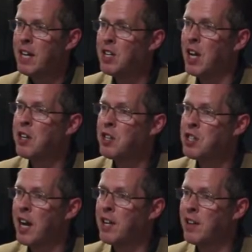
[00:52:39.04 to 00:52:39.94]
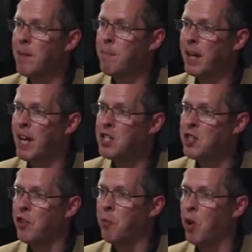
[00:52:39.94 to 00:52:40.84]
is understanding the
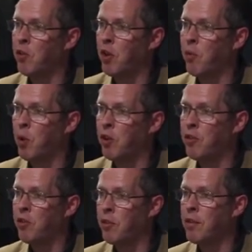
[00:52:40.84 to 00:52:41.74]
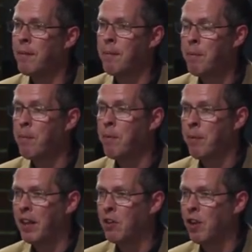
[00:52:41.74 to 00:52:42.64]
implications of what, of what
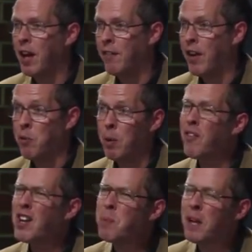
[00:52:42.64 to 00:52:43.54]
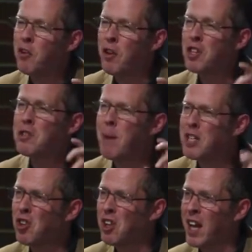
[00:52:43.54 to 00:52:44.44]
things like Facebook. Facebook is a
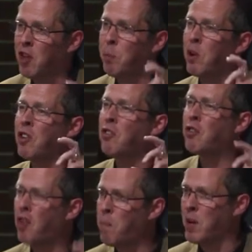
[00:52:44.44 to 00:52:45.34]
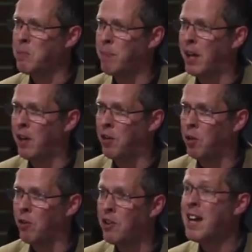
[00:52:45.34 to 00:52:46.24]
special case because it's so much bigger
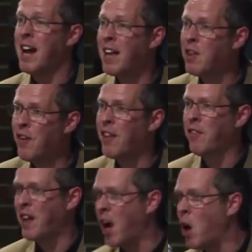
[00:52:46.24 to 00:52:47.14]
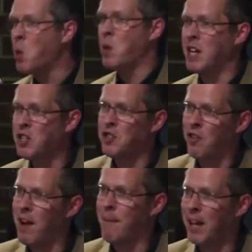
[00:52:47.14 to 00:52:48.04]
than all those. And the fact that they own
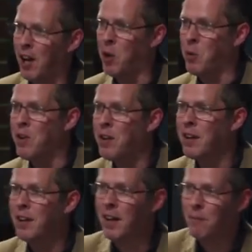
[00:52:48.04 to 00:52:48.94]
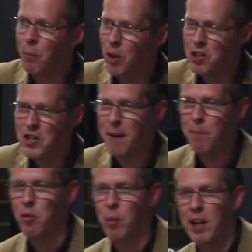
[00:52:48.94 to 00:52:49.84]
Instagram and own um,
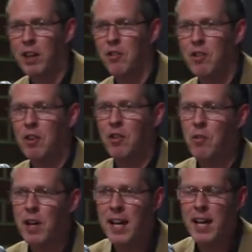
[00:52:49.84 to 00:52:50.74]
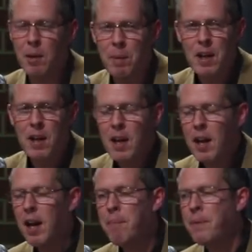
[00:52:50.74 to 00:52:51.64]
WhatsApp as well doesn't, doesn't really help.
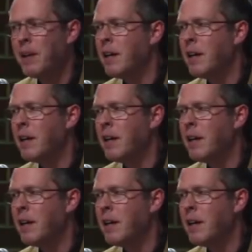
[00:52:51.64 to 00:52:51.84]
Um,